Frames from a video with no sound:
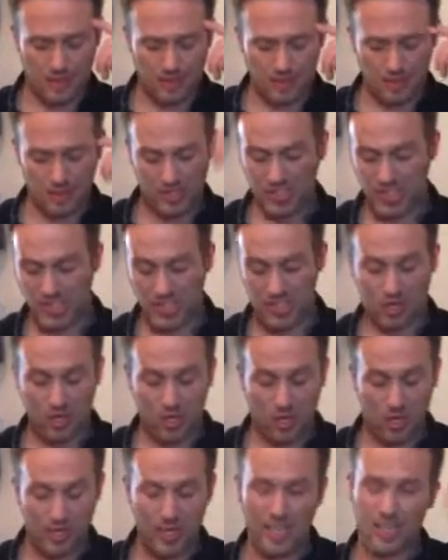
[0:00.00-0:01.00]
I was dizzy a
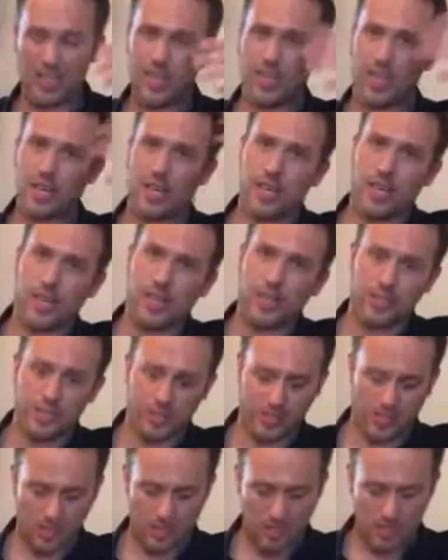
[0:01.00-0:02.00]
lot,
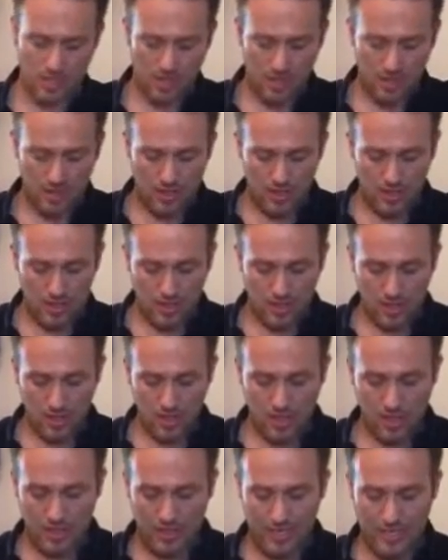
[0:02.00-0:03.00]
headaches. You
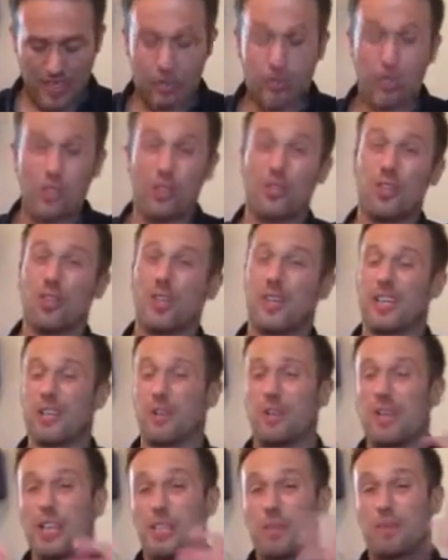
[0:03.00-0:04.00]
know, and I couldn't
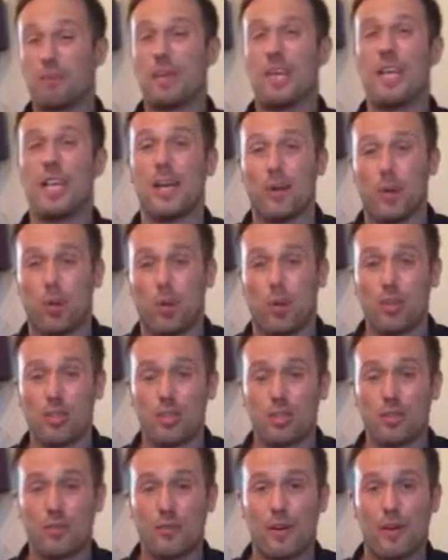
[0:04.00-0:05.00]
explain how I
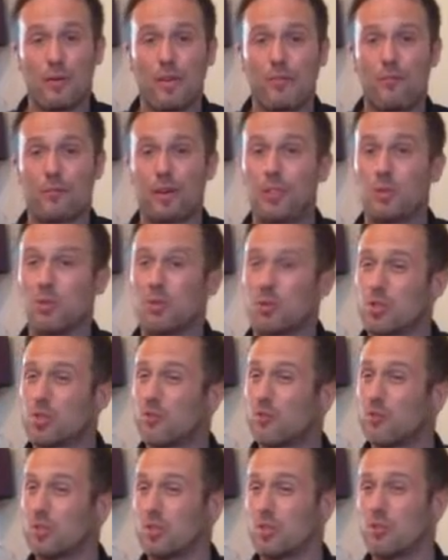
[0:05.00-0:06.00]
was to my family and friends, which
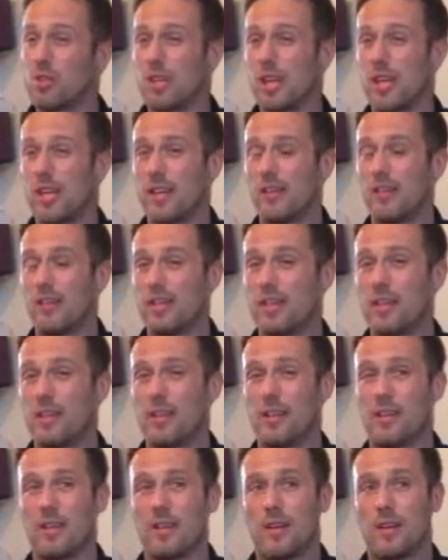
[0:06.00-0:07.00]
was frustrating. I
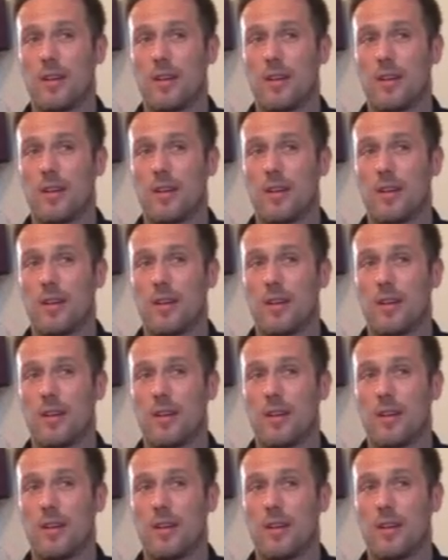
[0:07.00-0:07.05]
mean,